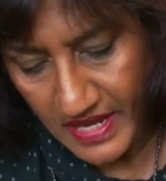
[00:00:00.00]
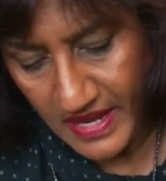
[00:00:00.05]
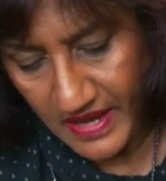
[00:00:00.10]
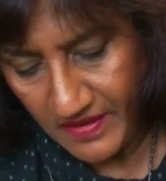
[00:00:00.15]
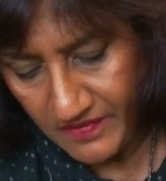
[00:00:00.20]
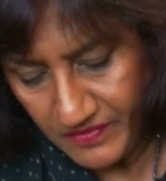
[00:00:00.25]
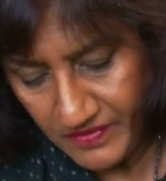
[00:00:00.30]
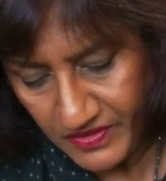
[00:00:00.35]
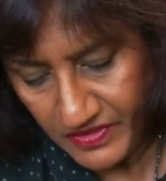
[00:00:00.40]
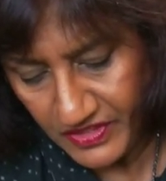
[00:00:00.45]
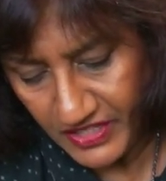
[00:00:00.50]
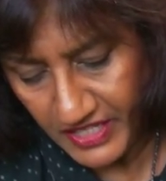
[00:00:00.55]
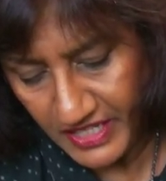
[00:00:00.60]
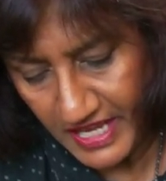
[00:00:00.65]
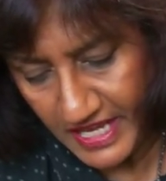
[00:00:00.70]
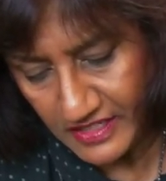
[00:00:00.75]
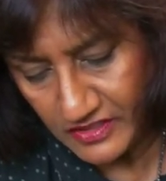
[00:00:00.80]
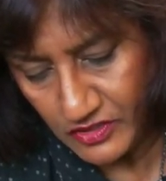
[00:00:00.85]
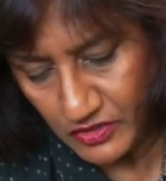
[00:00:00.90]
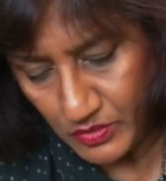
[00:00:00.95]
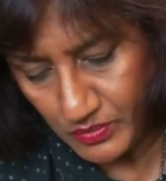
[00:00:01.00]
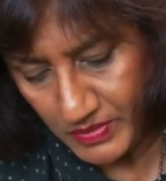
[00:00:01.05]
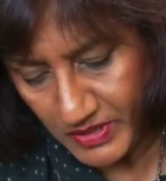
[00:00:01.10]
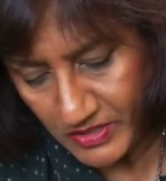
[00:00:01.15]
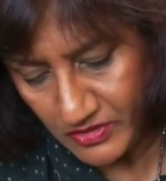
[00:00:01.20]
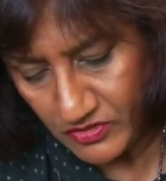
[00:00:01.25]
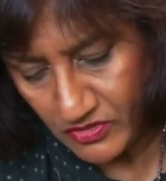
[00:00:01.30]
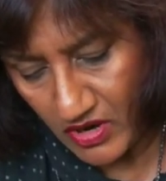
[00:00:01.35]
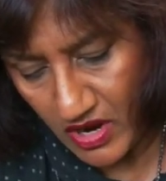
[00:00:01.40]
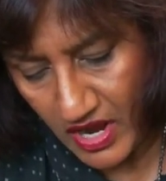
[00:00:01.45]
Everything has to
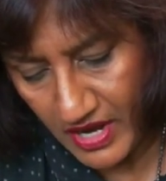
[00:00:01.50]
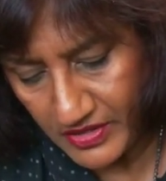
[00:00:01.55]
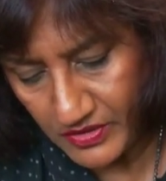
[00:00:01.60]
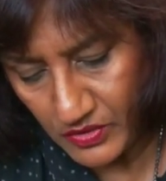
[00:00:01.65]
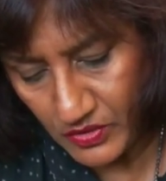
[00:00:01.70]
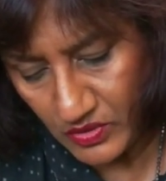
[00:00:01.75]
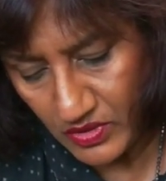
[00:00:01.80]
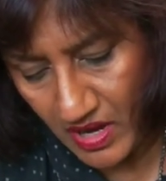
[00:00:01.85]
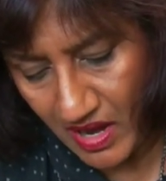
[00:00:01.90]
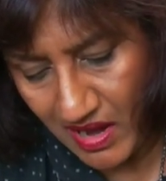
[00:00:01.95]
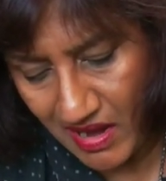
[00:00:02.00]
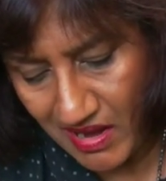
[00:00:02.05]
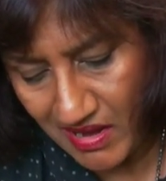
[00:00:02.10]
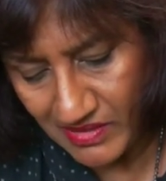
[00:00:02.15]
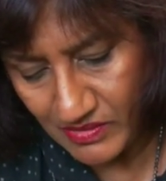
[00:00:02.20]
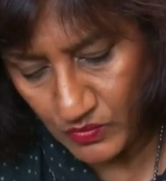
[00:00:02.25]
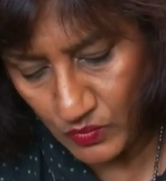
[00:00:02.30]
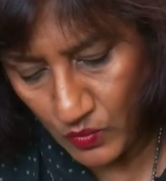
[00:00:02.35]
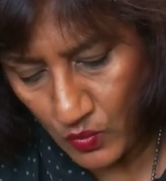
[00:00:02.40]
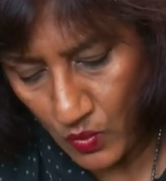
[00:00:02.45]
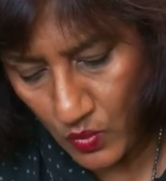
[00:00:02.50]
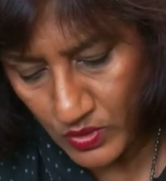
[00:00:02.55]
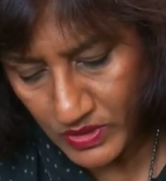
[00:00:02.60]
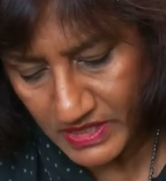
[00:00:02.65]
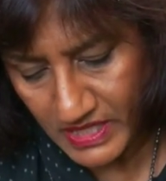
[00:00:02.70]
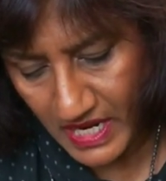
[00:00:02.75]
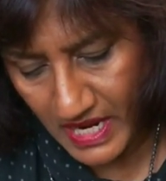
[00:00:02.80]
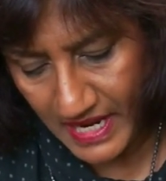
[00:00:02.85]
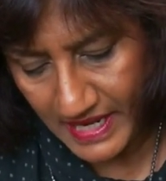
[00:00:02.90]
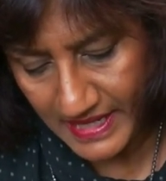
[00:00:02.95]
be dry. You can't
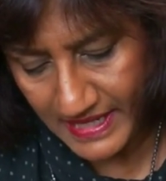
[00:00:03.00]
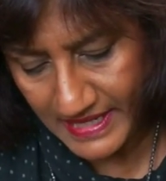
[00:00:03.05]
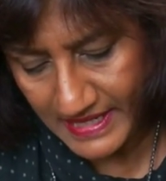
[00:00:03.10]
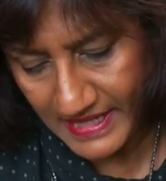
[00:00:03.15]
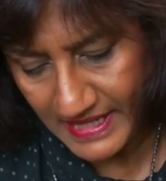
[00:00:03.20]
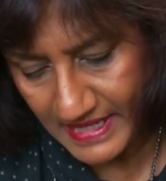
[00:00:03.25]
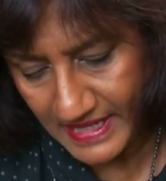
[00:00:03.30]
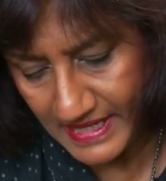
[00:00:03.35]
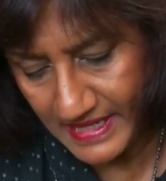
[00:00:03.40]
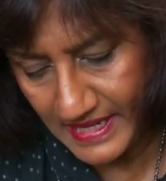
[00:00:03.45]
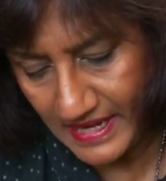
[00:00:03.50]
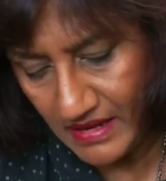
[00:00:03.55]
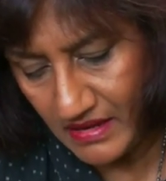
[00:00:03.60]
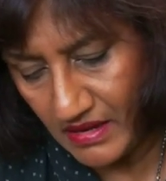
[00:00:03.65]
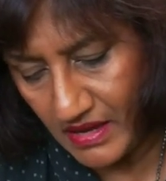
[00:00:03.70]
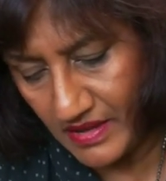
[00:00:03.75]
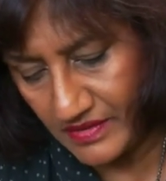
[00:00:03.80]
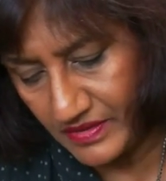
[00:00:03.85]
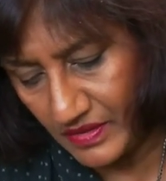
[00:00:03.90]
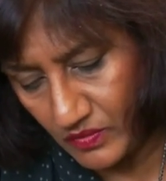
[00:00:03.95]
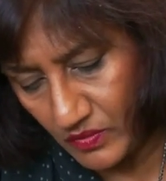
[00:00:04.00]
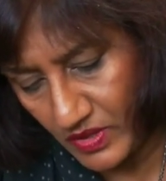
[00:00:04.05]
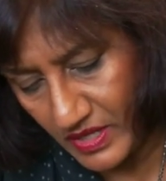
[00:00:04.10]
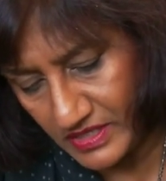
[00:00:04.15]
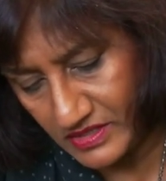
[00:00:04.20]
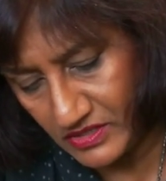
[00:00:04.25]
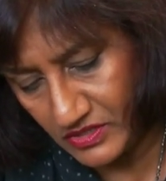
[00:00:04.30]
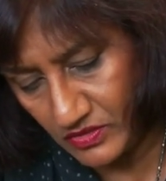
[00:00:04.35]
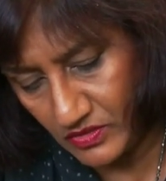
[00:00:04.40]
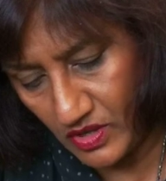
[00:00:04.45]
water in here,
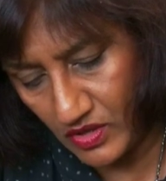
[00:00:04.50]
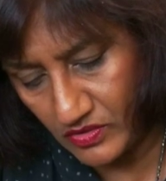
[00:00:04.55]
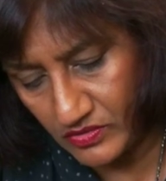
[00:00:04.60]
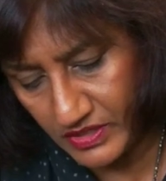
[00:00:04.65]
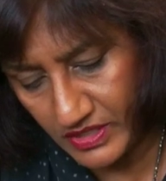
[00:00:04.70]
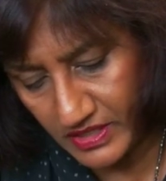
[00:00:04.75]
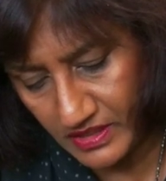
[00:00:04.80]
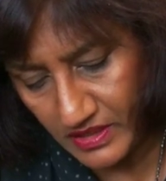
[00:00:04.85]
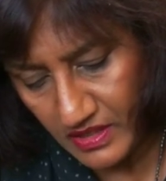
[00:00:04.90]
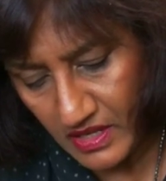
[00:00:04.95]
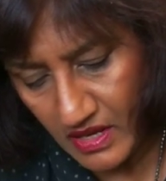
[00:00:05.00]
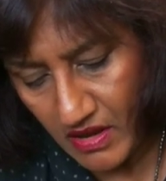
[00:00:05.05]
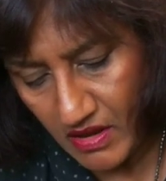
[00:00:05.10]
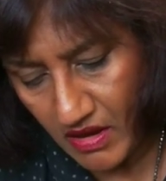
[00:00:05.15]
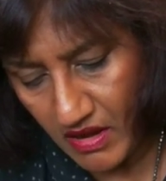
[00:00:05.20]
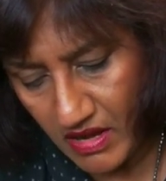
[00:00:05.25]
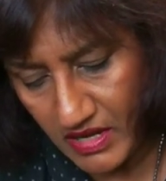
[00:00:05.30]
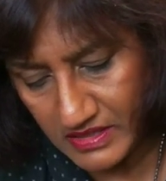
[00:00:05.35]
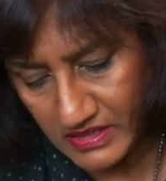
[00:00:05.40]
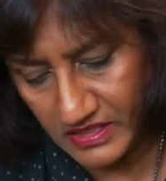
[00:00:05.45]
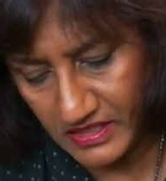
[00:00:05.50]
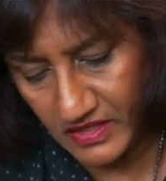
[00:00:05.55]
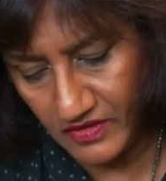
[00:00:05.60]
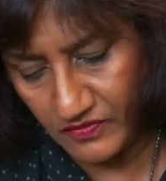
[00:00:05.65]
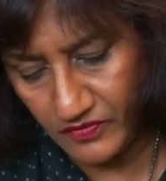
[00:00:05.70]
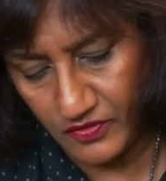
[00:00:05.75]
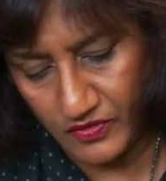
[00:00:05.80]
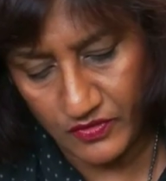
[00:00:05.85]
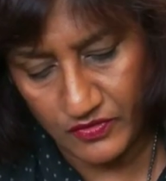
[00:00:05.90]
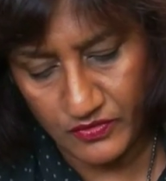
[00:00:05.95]
otherwise you're only
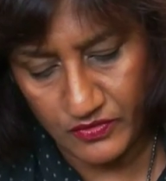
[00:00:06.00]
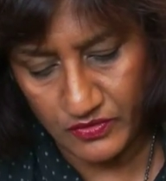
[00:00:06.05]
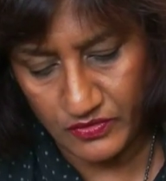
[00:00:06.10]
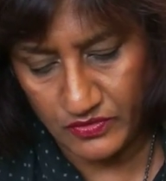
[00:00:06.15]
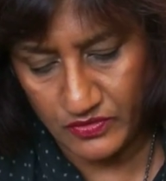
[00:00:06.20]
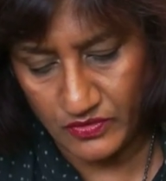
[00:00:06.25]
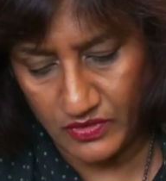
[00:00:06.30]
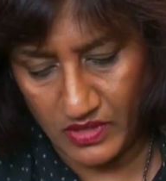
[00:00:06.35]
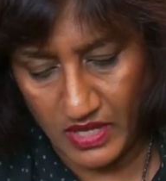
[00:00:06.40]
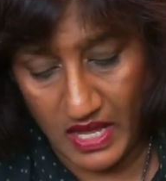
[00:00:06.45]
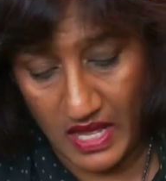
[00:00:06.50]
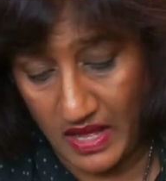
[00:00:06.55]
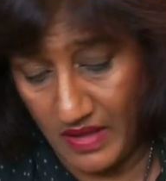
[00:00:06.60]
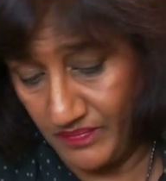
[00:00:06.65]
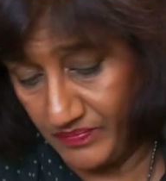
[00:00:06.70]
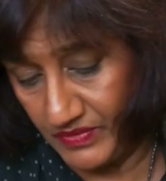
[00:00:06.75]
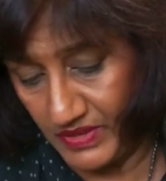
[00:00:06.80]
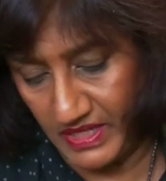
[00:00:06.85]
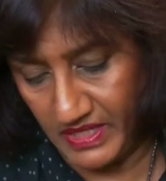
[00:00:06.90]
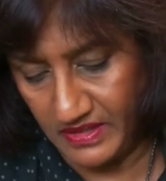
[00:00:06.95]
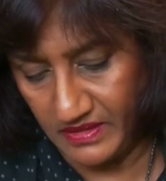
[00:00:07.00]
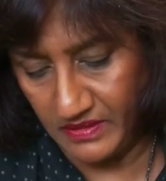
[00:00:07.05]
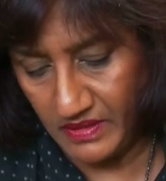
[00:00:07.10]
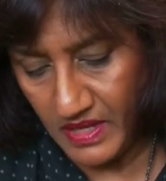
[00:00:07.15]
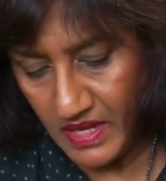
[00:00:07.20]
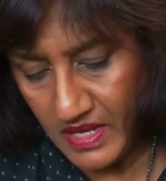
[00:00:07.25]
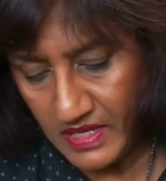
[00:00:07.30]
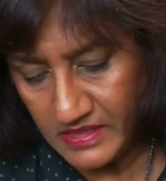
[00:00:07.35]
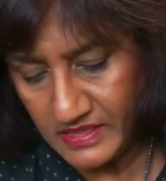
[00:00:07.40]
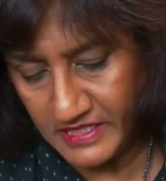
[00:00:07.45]
asking for the
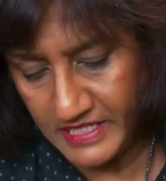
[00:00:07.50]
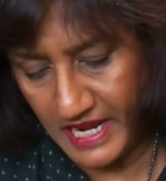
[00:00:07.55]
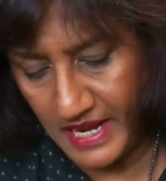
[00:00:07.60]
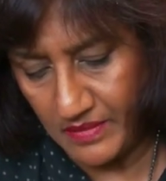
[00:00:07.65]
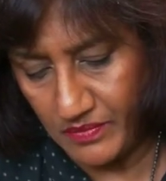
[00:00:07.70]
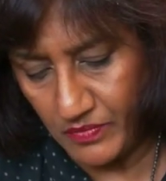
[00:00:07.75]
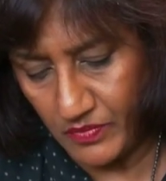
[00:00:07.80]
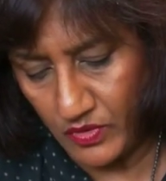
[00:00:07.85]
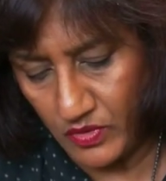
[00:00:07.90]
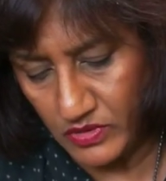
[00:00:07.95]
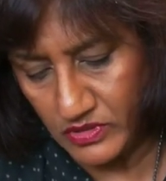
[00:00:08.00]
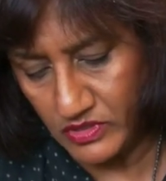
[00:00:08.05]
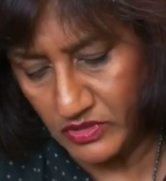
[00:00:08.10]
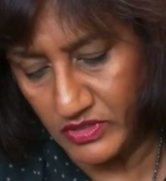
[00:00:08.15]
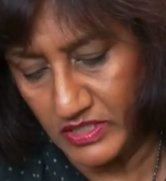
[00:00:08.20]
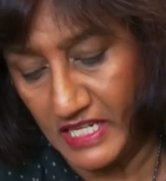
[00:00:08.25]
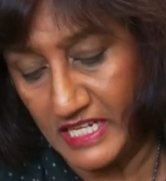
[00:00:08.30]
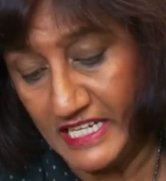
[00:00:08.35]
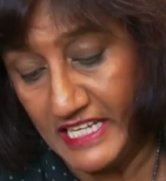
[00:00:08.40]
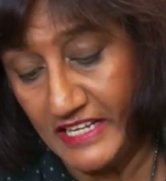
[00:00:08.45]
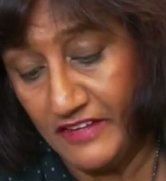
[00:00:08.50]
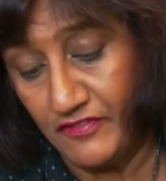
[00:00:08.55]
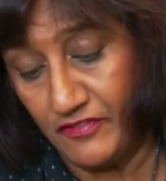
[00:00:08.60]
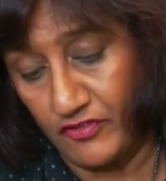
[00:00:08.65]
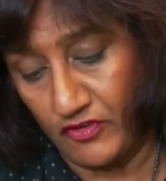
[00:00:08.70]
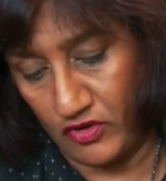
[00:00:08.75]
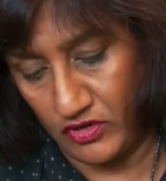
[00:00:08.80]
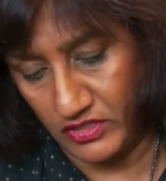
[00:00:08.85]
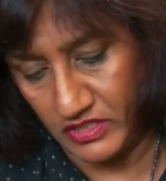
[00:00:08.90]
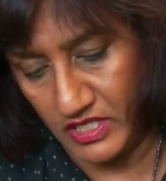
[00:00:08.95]
stem rots or the
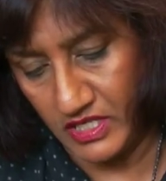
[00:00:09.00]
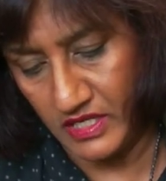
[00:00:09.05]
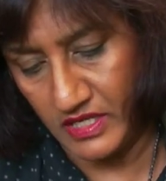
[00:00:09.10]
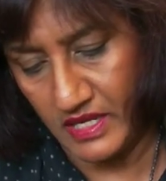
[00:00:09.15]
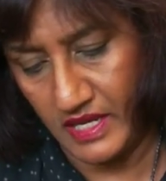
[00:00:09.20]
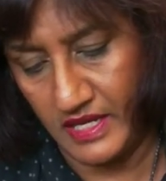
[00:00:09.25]
leaf rot.